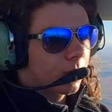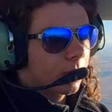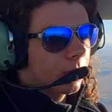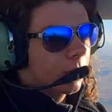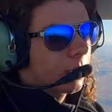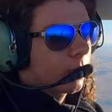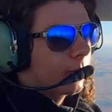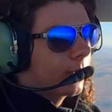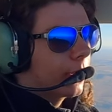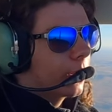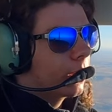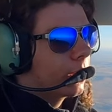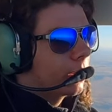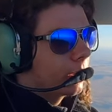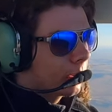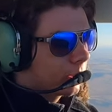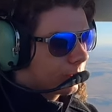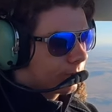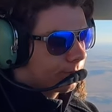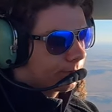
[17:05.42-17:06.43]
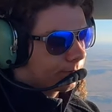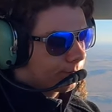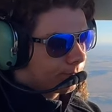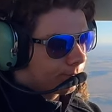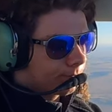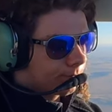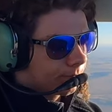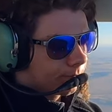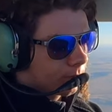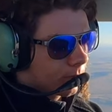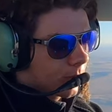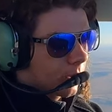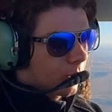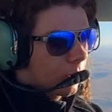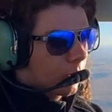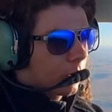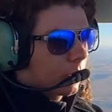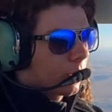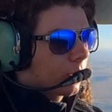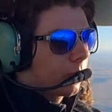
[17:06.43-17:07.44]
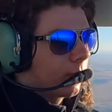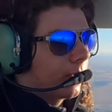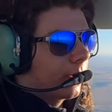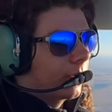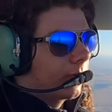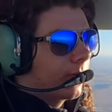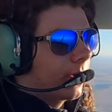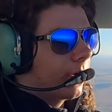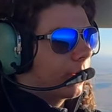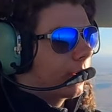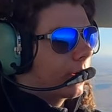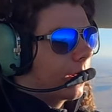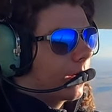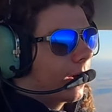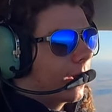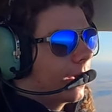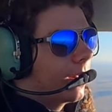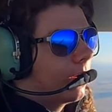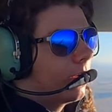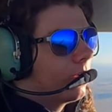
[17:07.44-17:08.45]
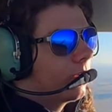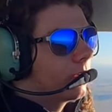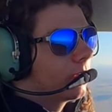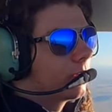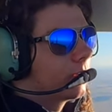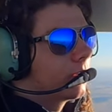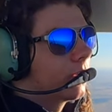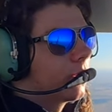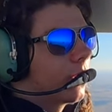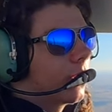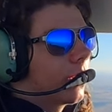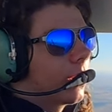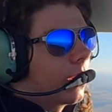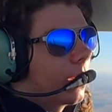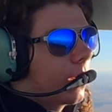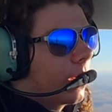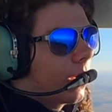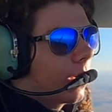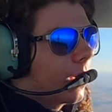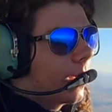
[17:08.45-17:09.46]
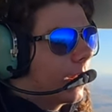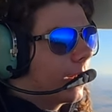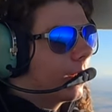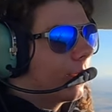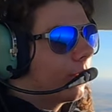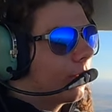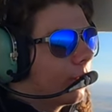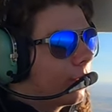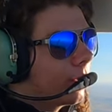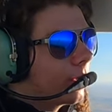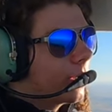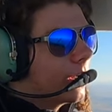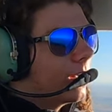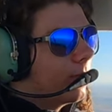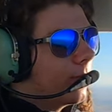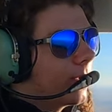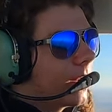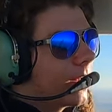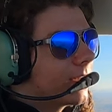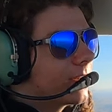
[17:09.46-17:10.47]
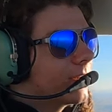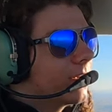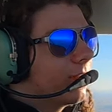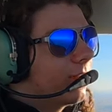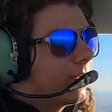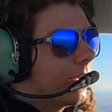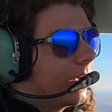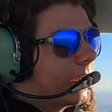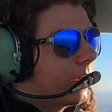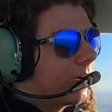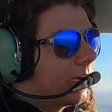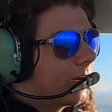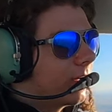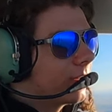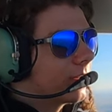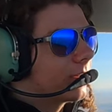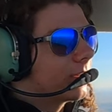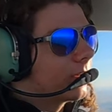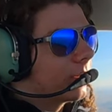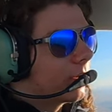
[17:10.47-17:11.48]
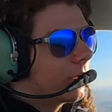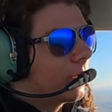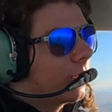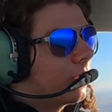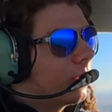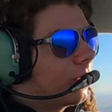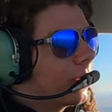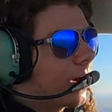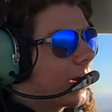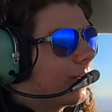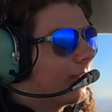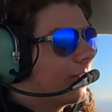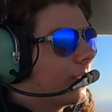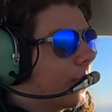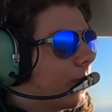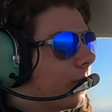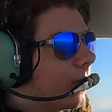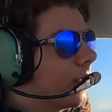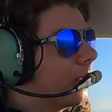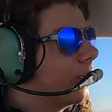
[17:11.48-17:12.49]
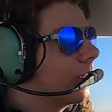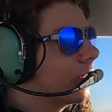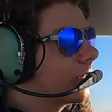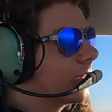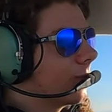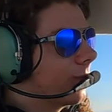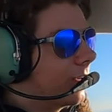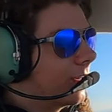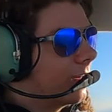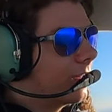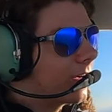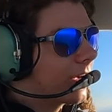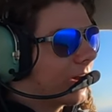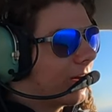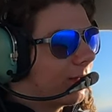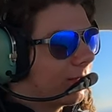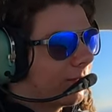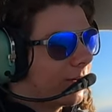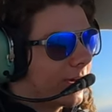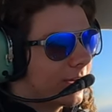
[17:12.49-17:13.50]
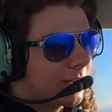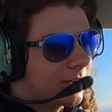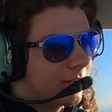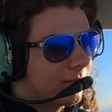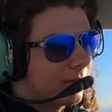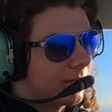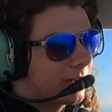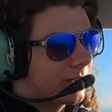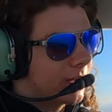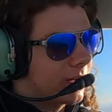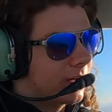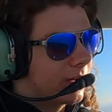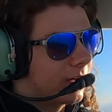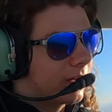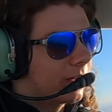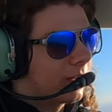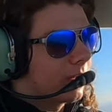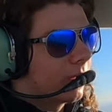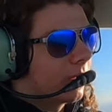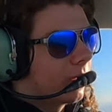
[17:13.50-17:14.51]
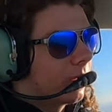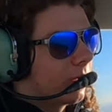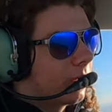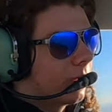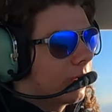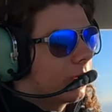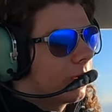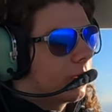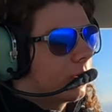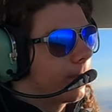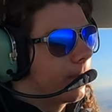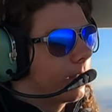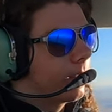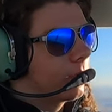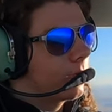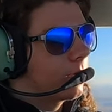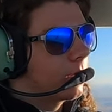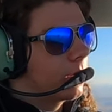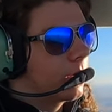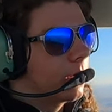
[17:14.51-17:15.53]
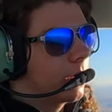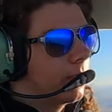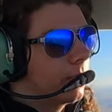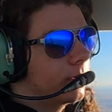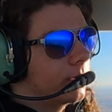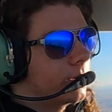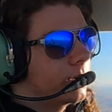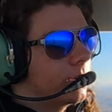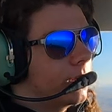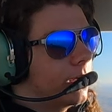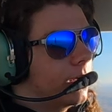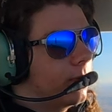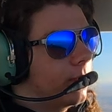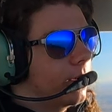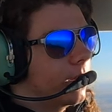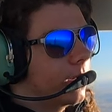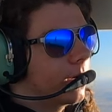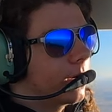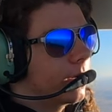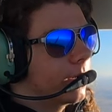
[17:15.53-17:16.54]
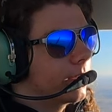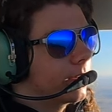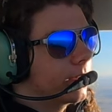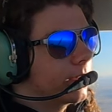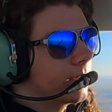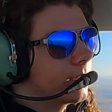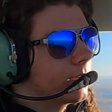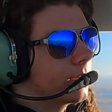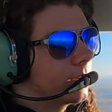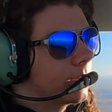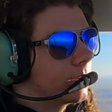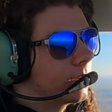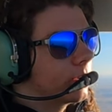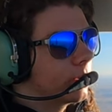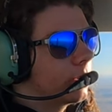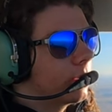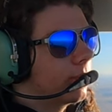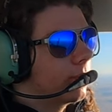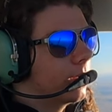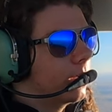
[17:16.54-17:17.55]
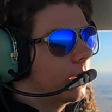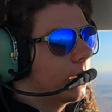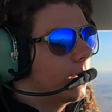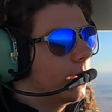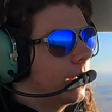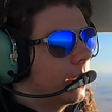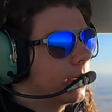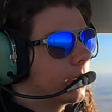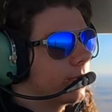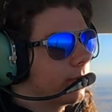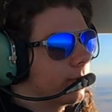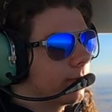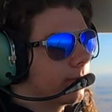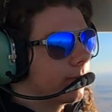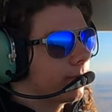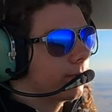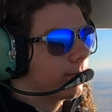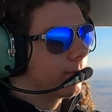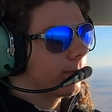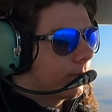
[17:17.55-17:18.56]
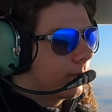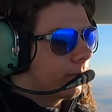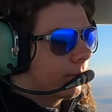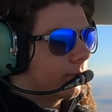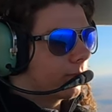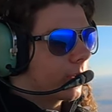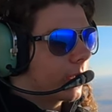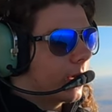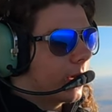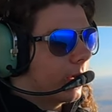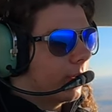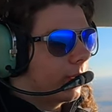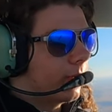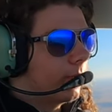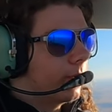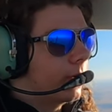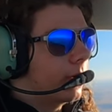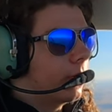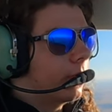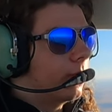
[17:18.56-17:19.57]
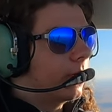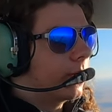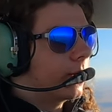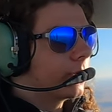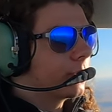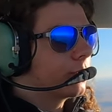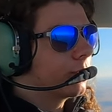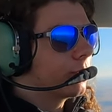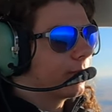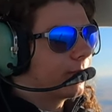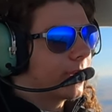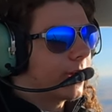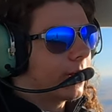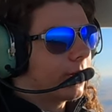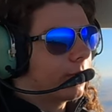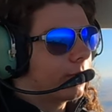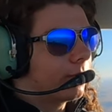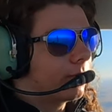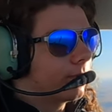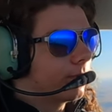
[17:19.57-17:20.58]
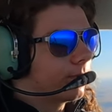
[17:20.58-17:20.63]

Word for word: Carb heat on. Bring the power to idle and in order to keep it at 78 knots, you have to push. I mean, look how fast I'm descending. And it'll stabilize at 78. Okay, there we go, we got it trimmed out.